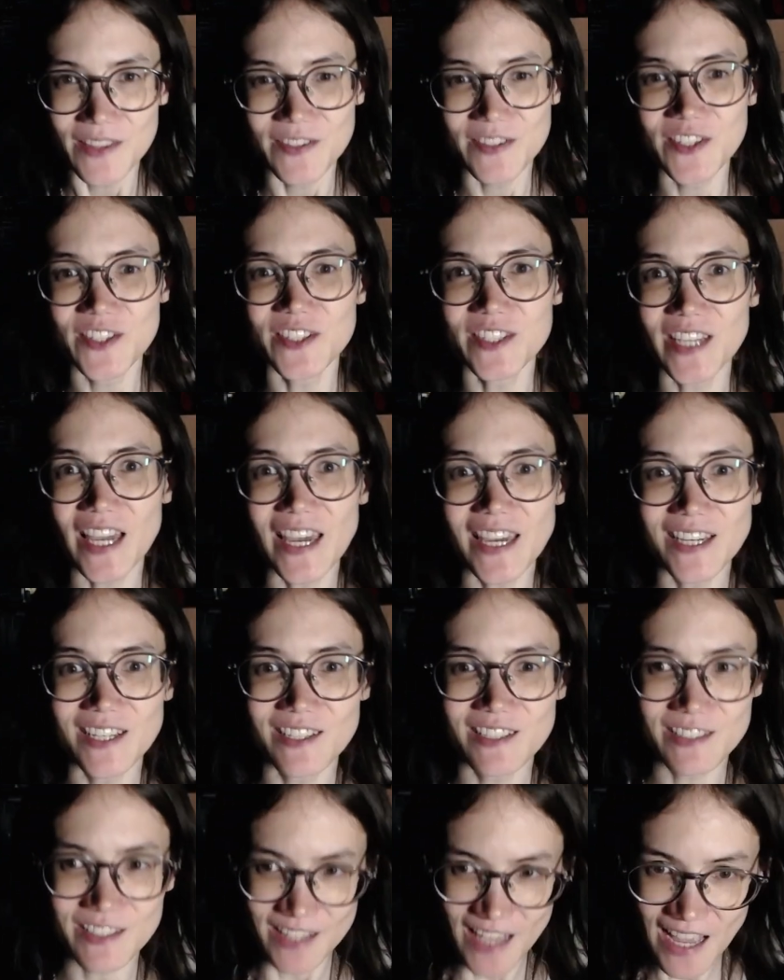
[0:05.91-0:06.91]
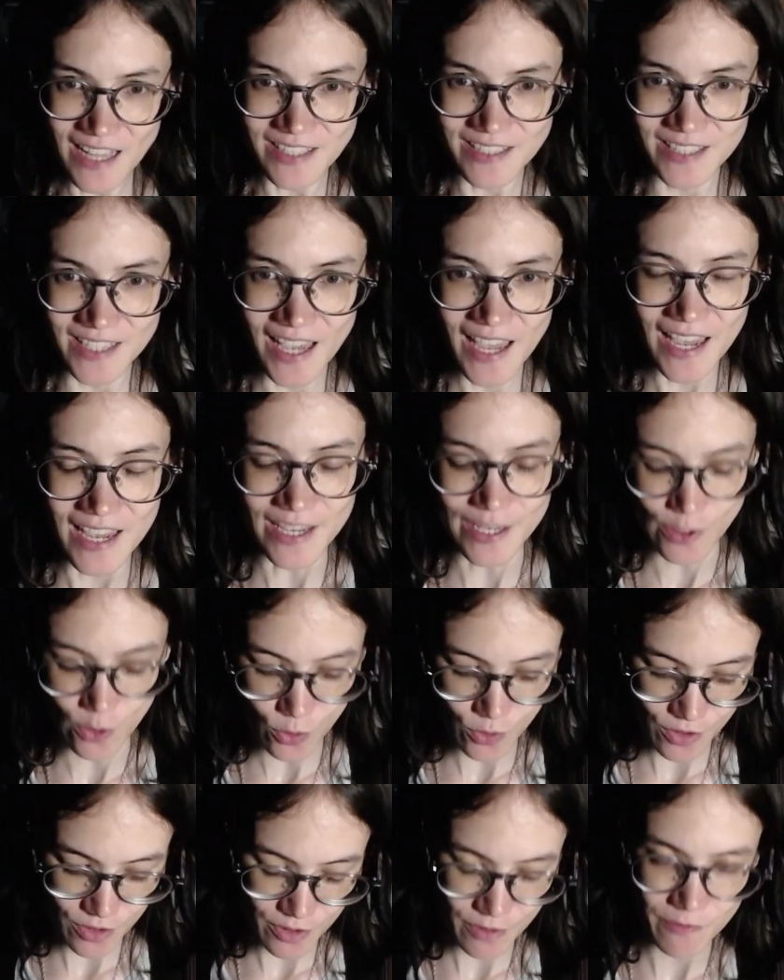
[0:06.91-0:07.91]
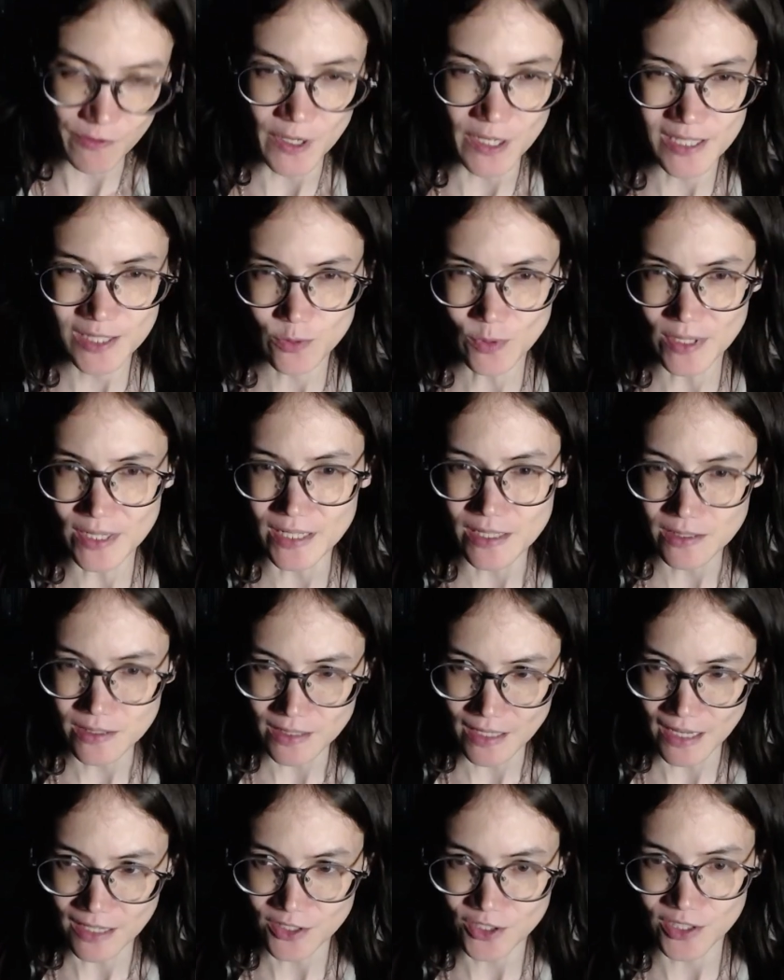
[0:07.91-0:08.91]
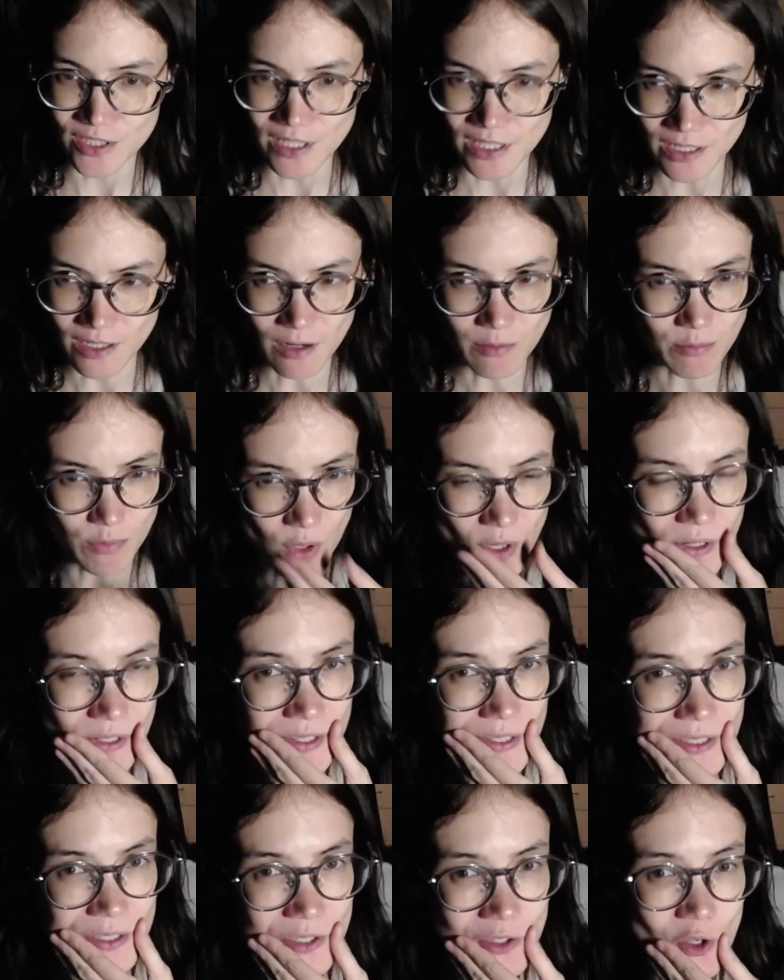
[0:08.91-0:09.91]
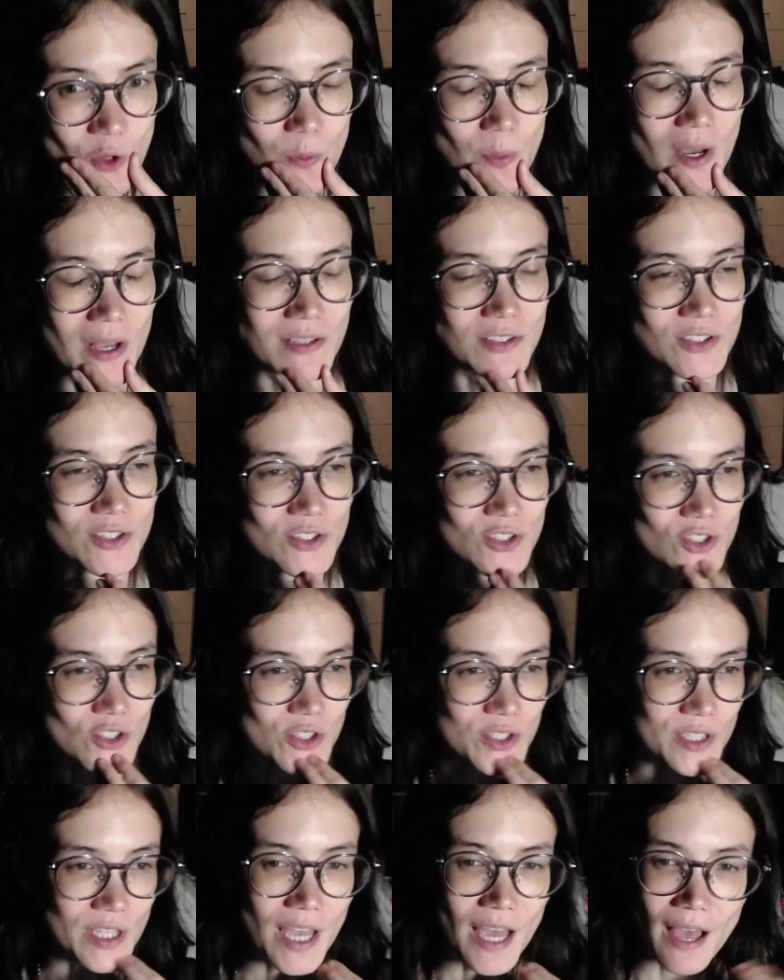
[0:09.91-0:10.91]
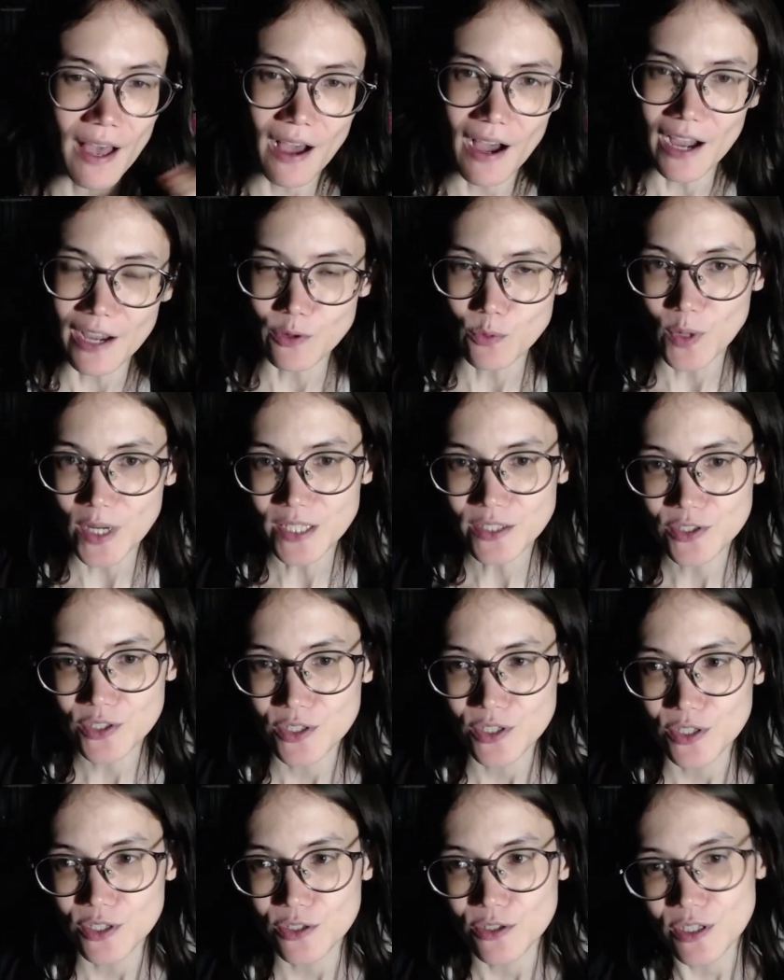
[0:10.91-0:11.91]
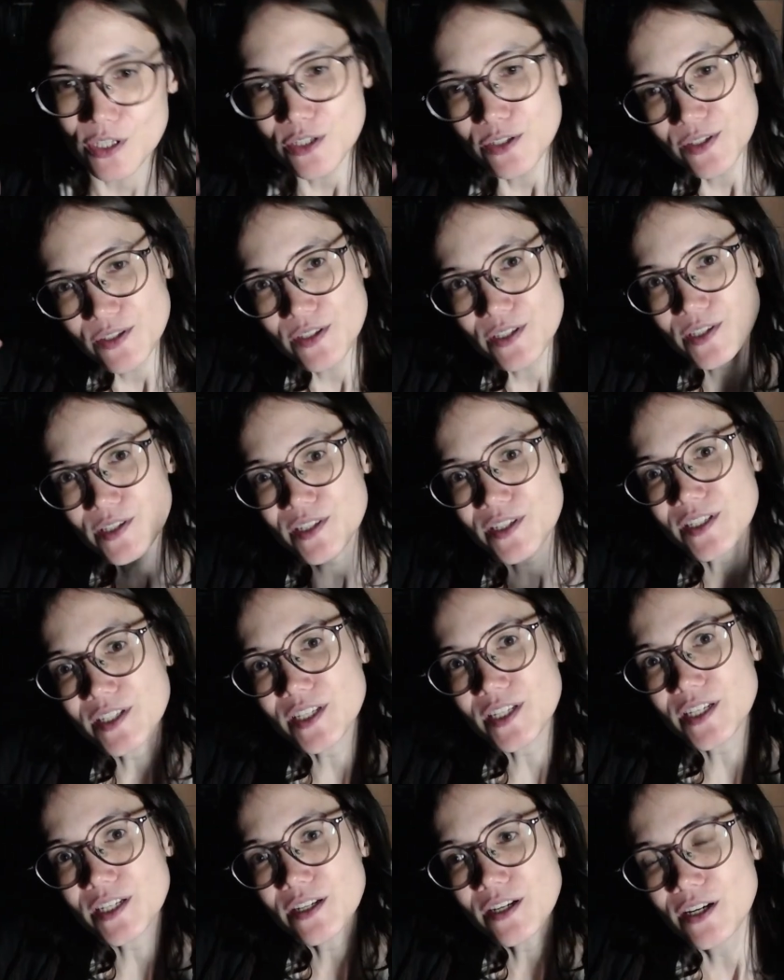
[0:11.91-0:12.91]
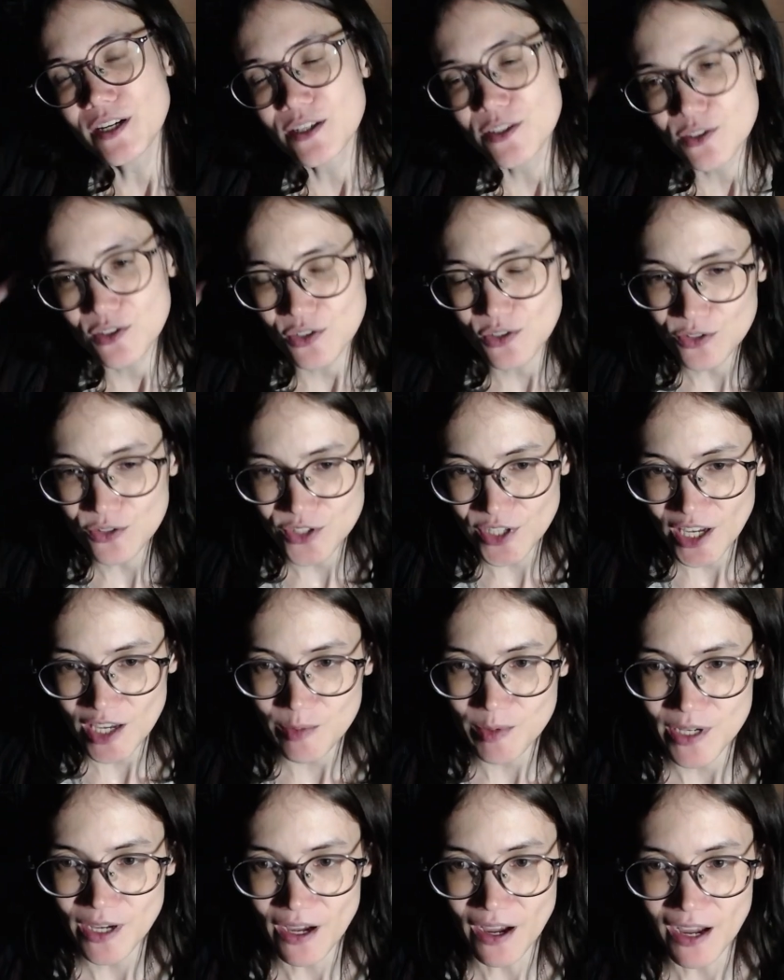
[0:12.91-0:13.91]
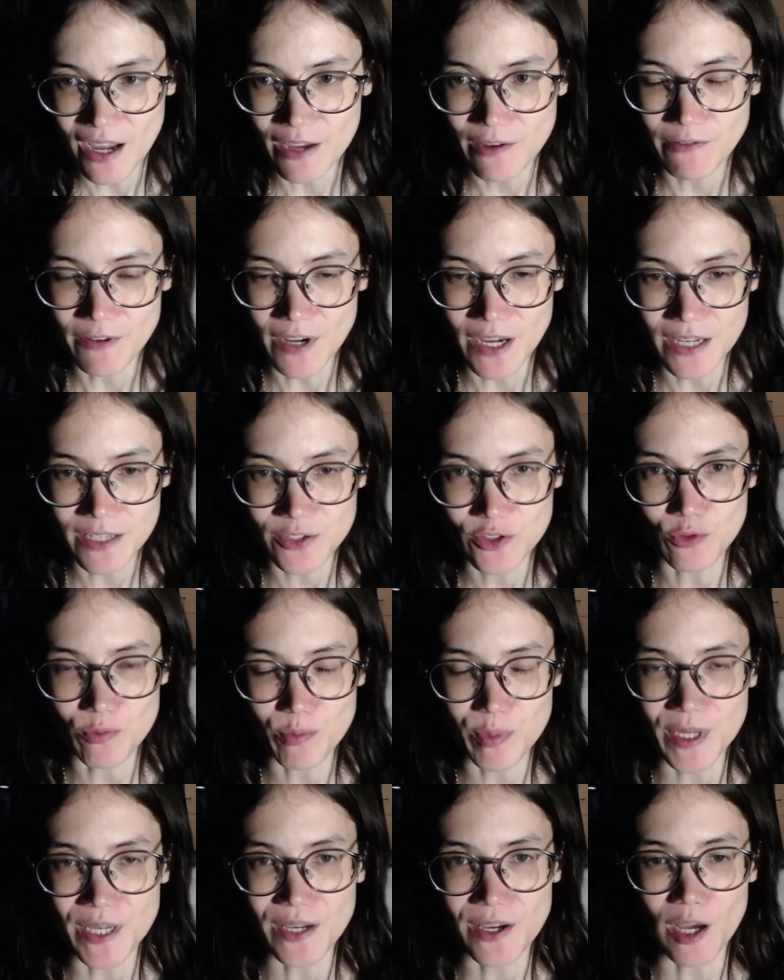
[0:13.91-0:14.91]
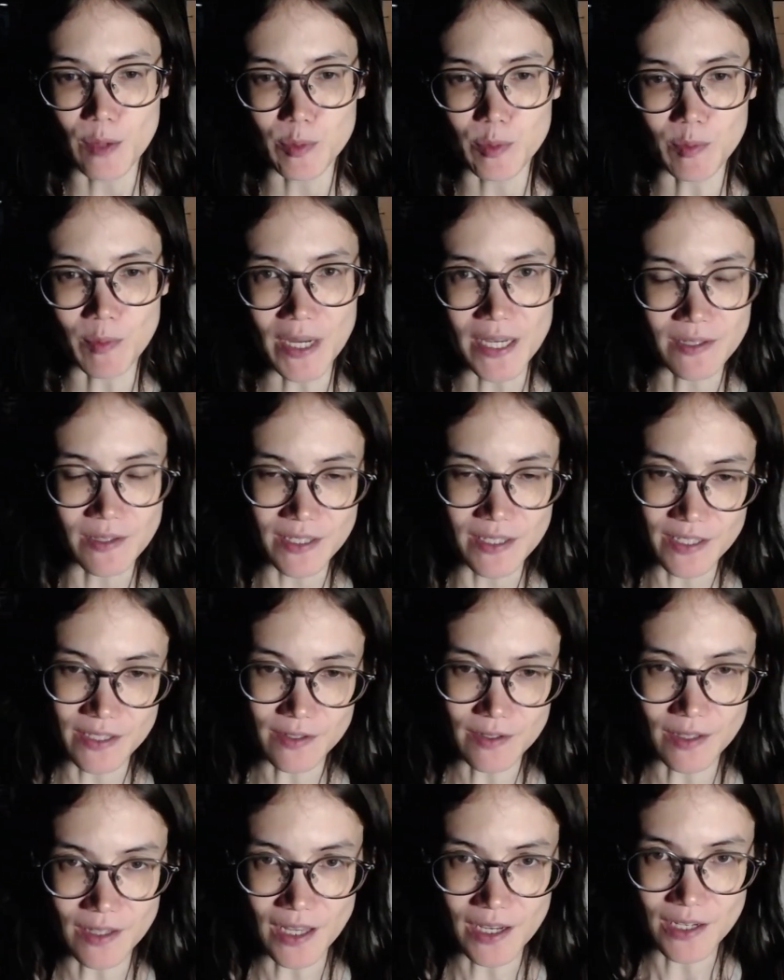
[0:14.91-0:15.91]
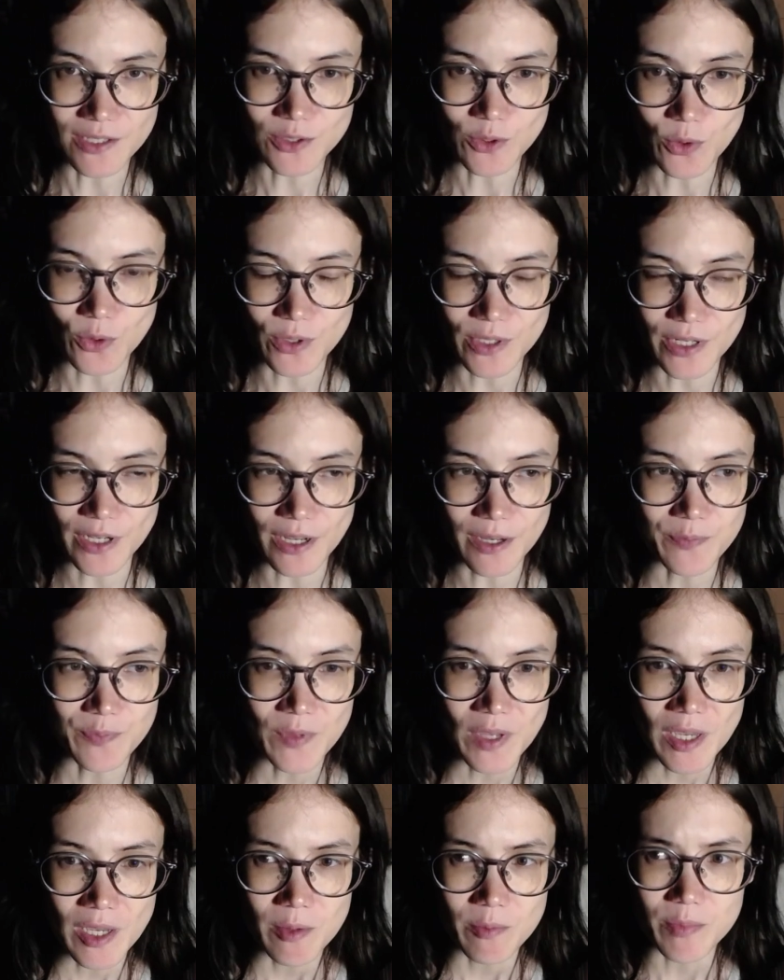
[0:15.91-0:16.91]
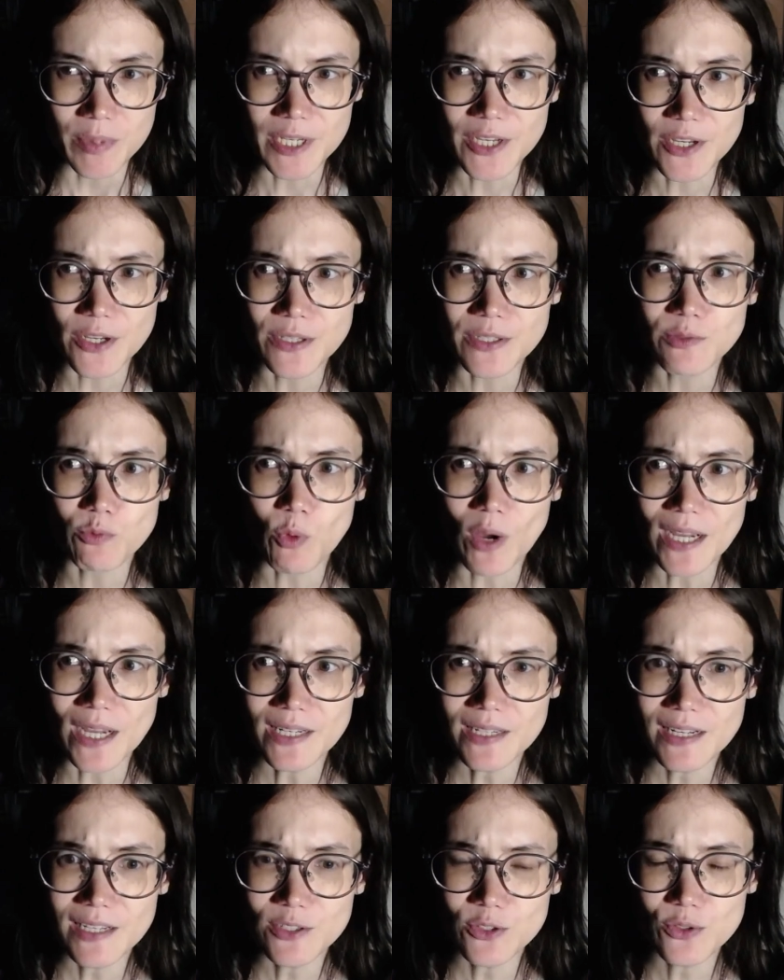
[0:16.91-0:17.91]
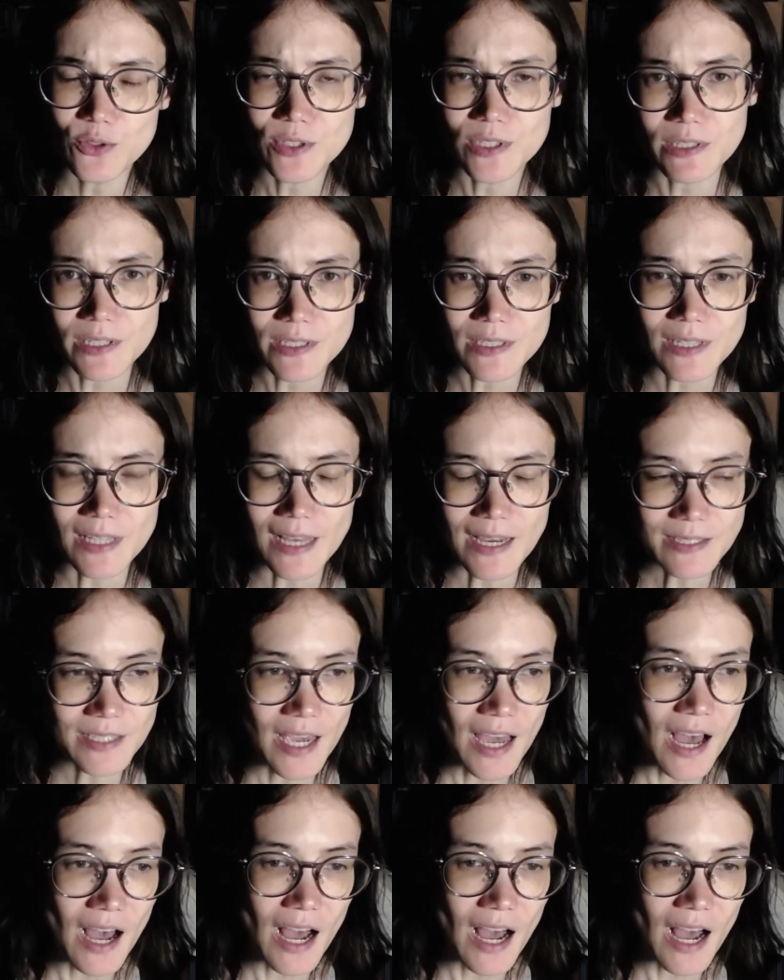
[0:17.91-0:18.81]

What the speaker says: Today is that day, although the first one isn't actually an unboxing so much, it's just I went into the city to JB Hi-Fi to pick up my click and collect order, because why did I do click and collect?